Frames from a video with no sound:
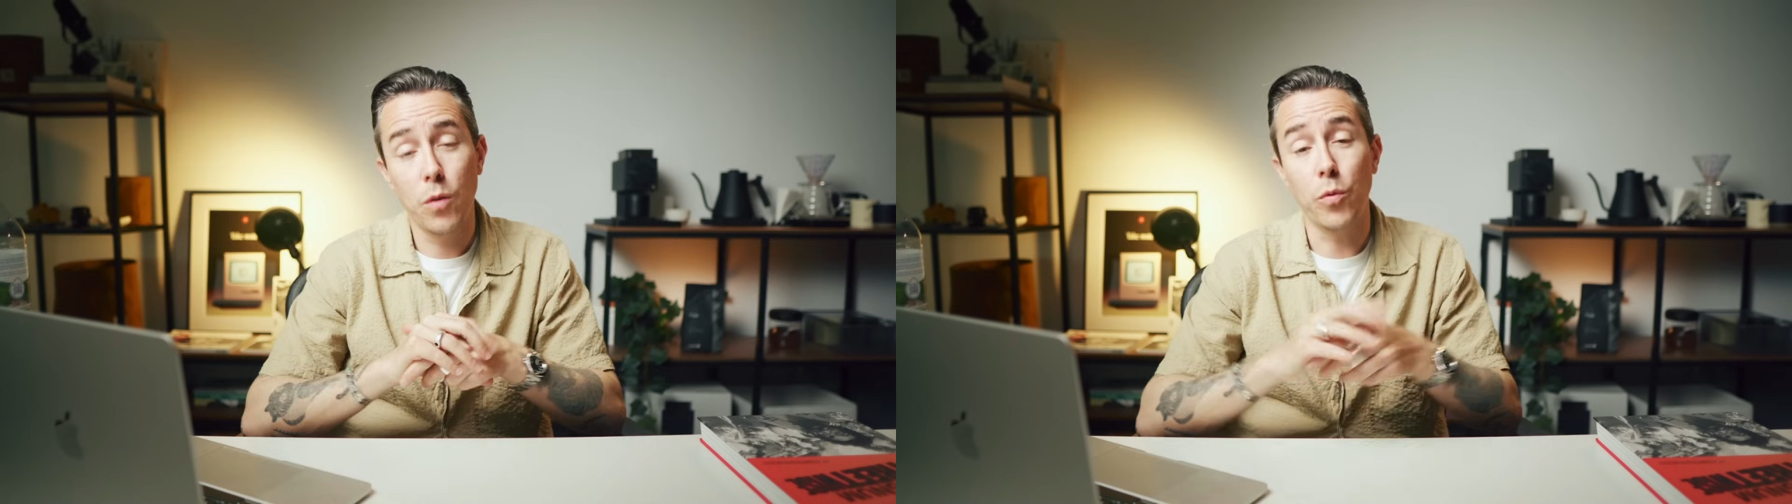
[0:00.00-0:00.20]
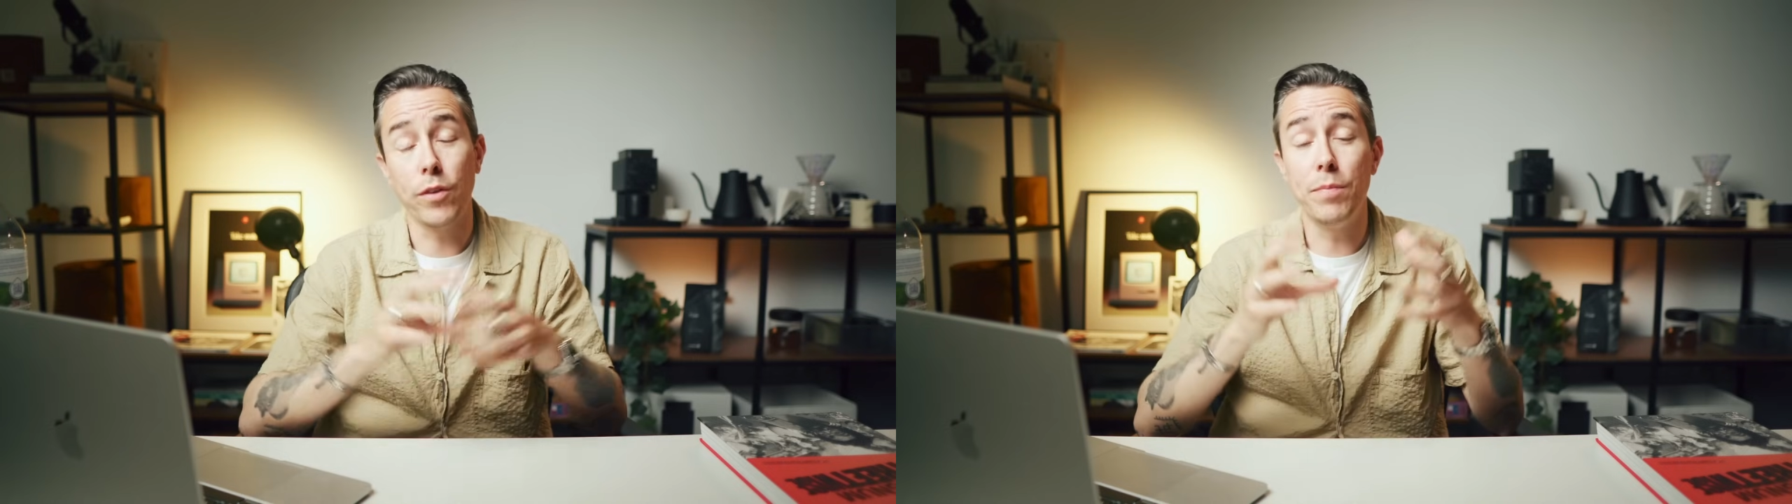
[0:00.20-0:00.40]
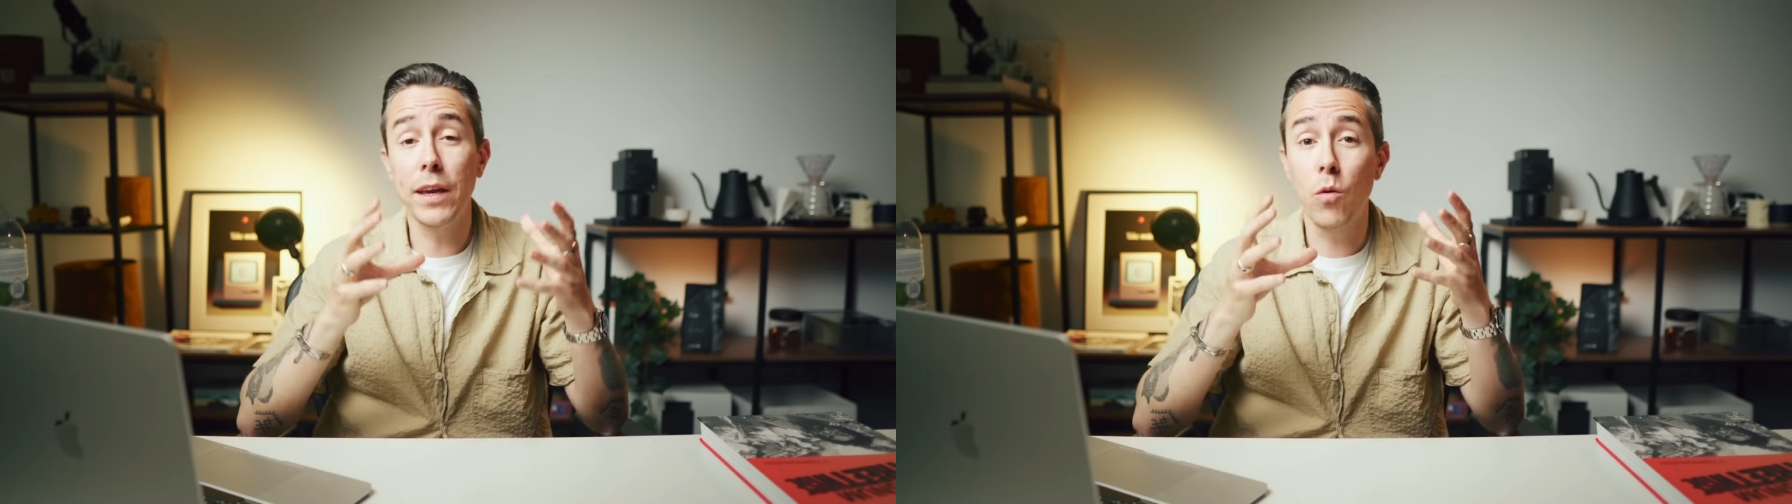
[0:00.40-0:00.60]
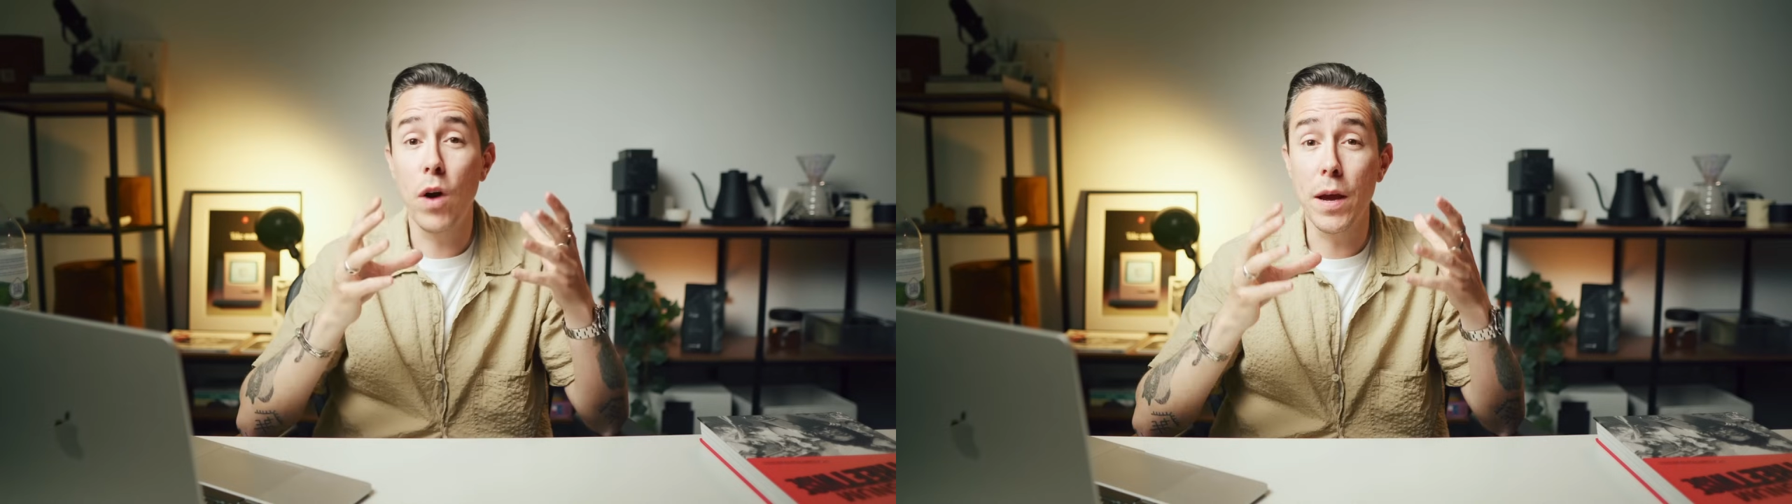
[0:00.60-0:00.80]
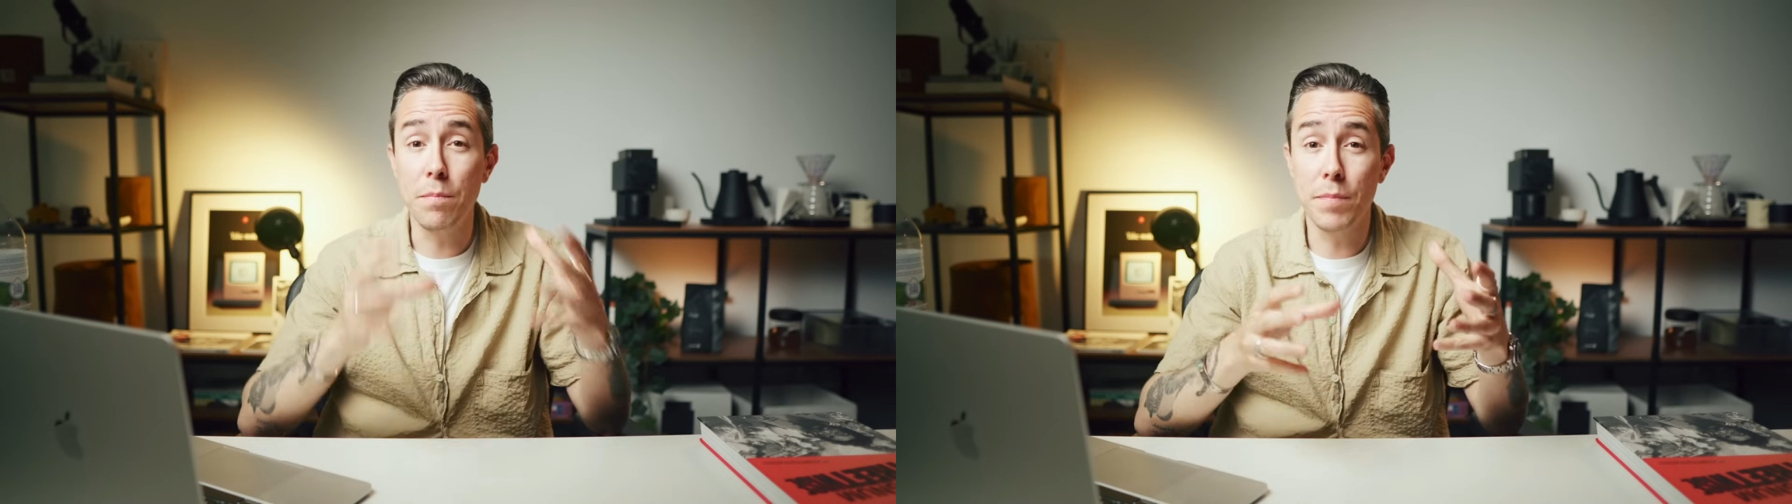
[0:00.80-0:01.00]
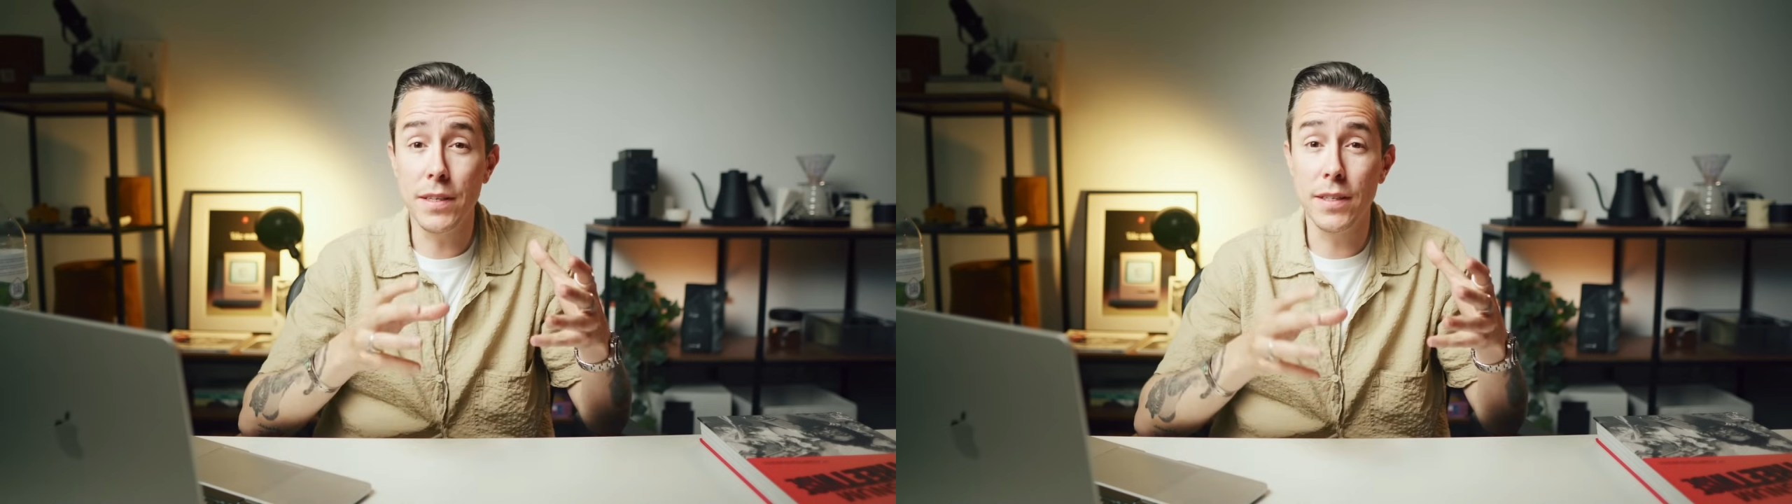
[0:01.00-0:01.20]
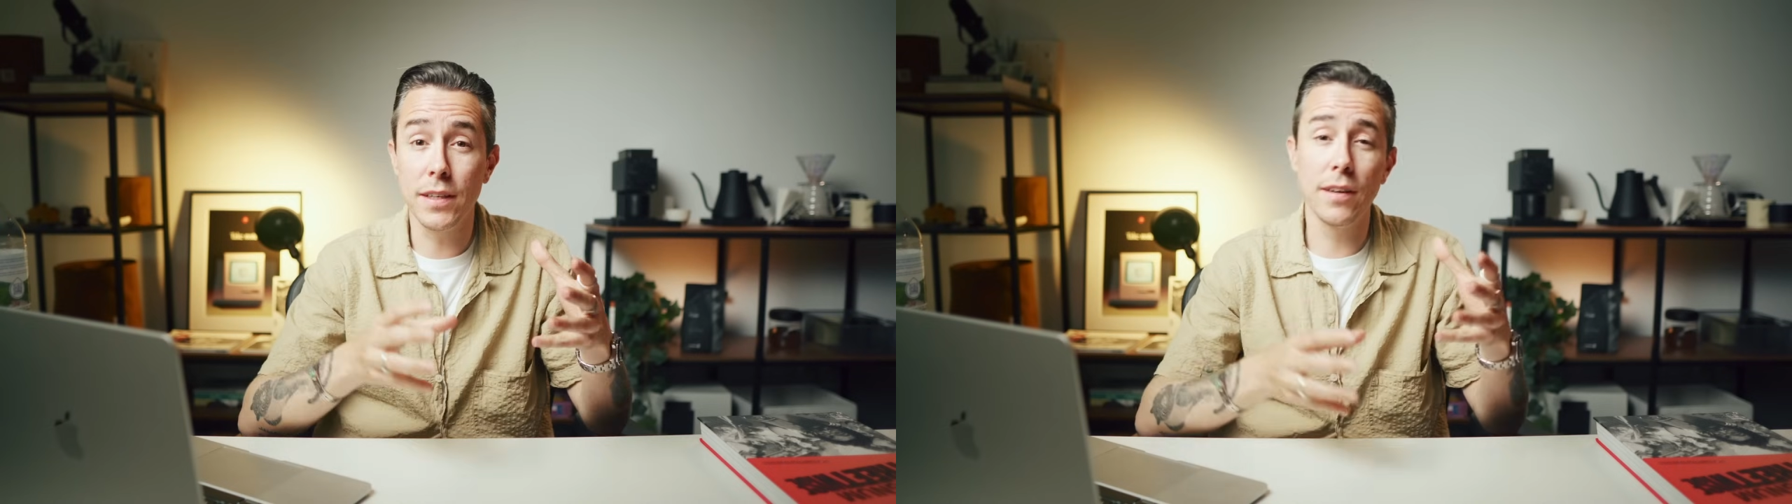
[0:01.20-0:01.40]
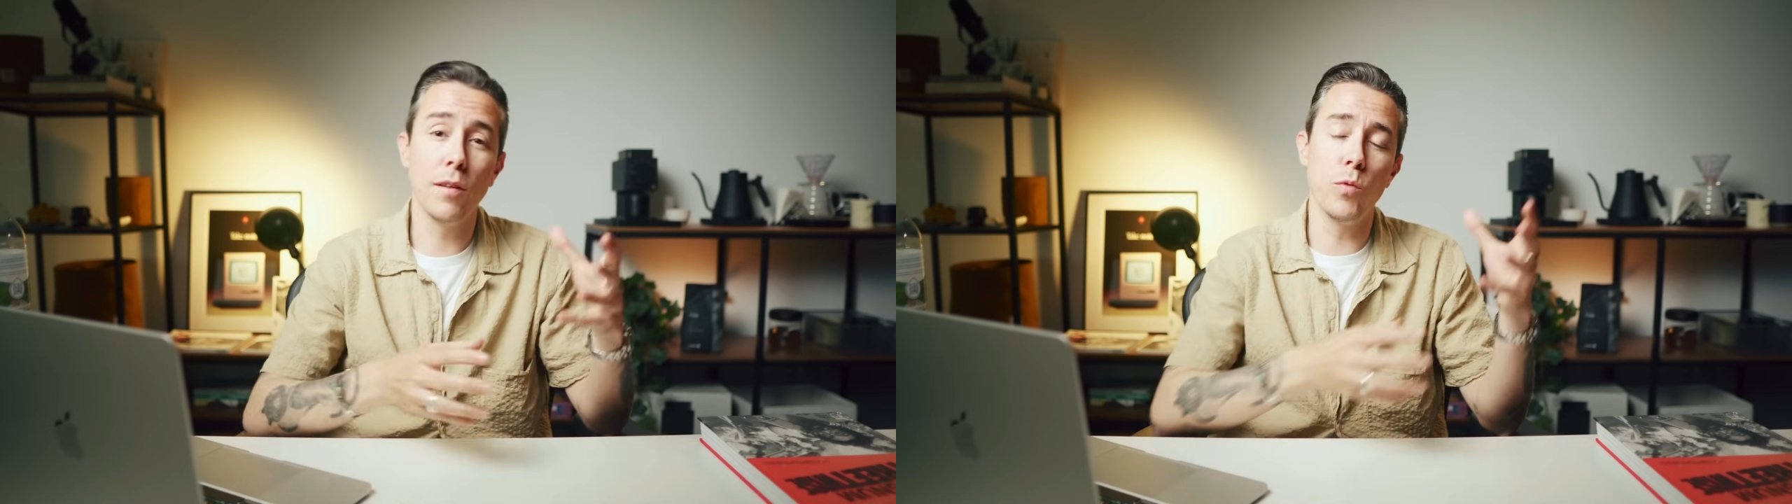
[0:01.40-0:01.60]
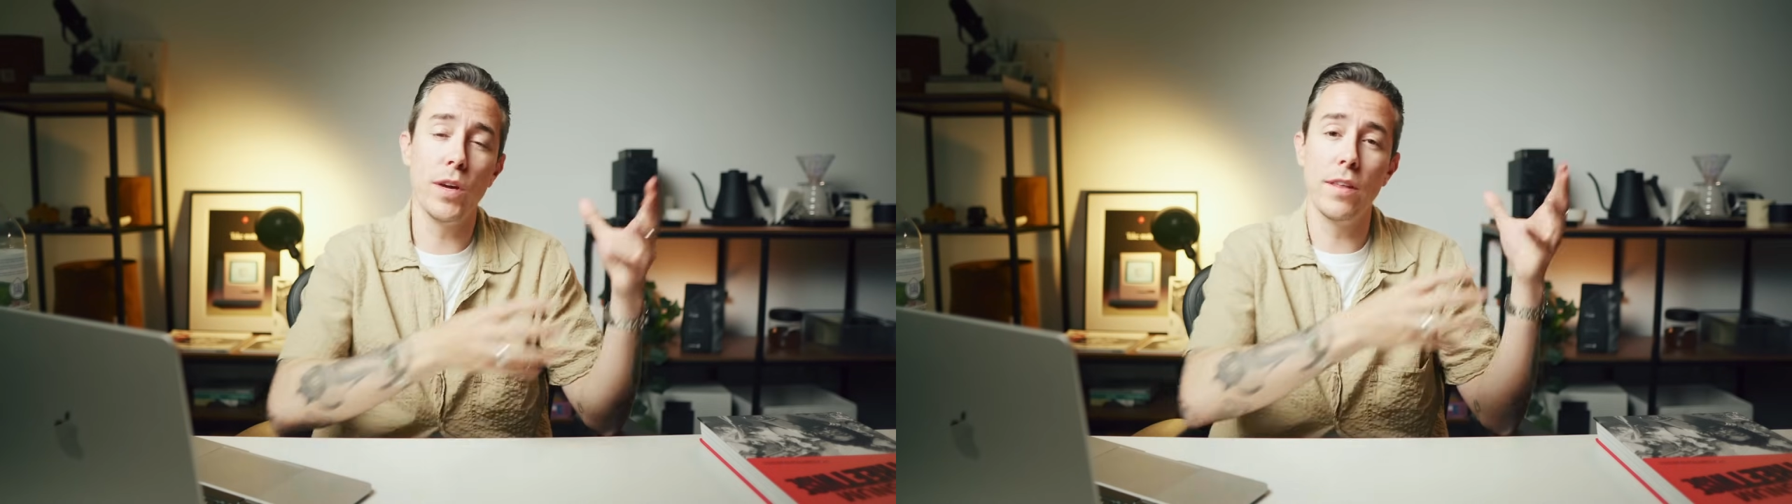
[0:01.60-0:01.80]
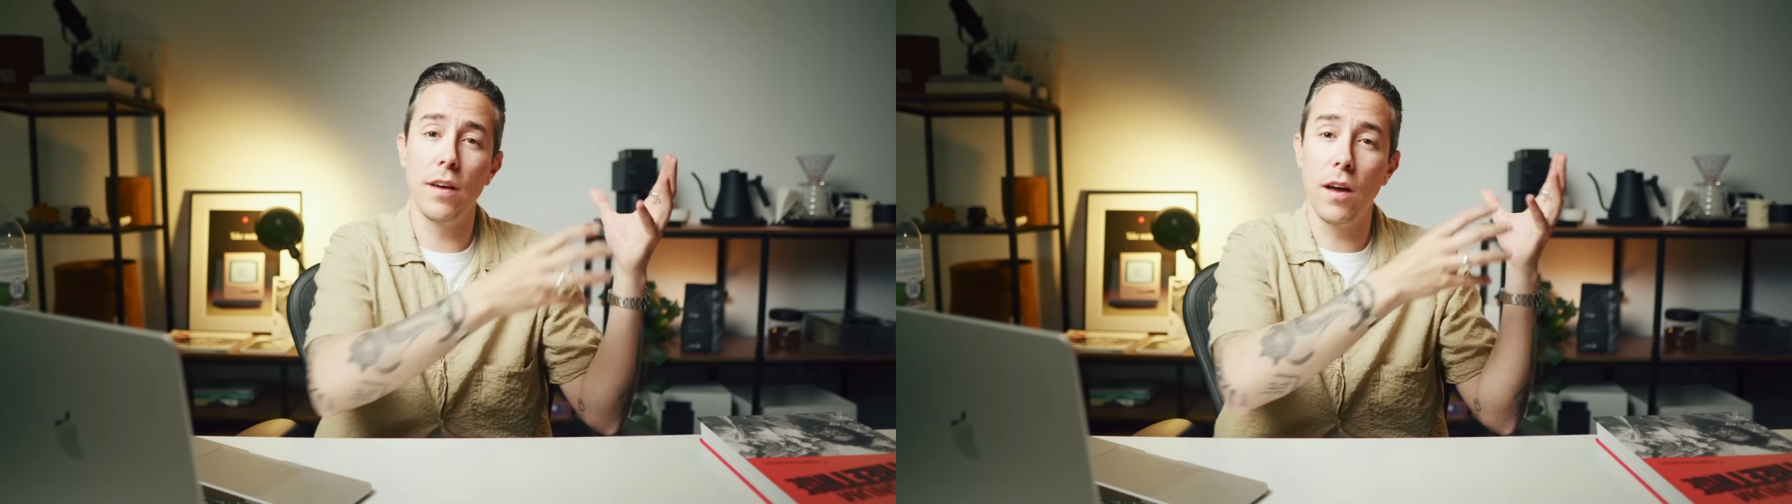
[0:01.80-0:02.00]
We've been quite busy
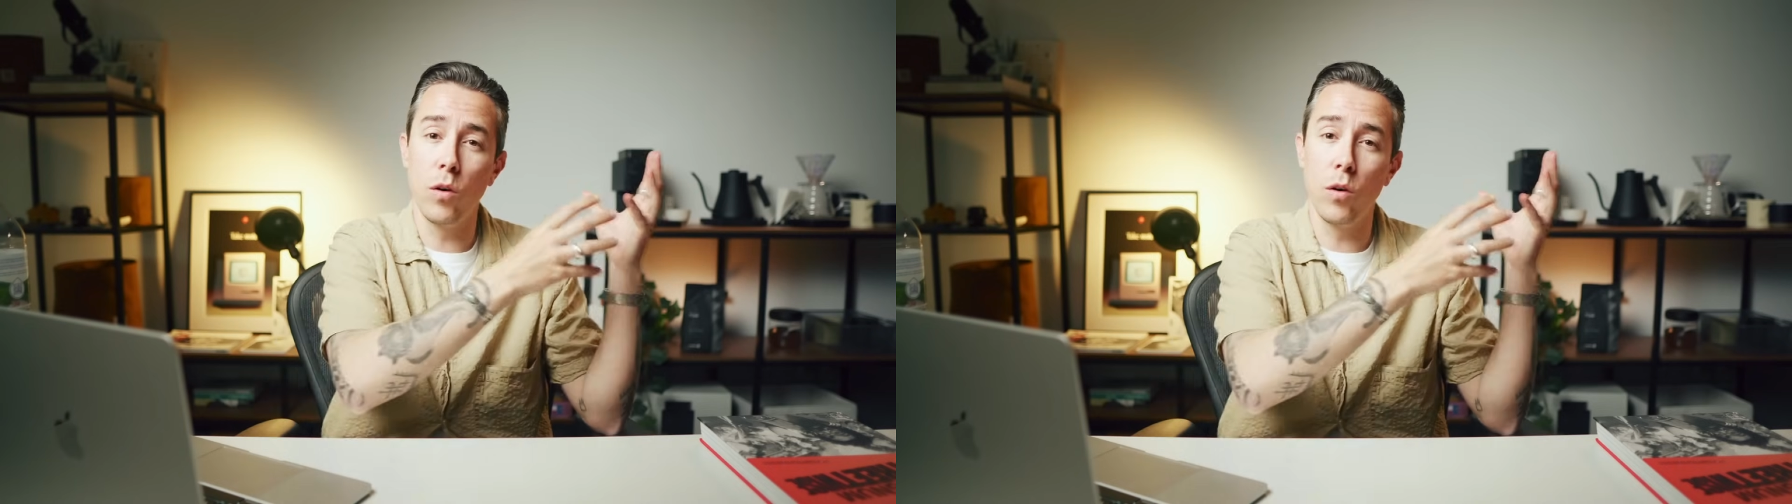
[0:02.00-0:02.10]
with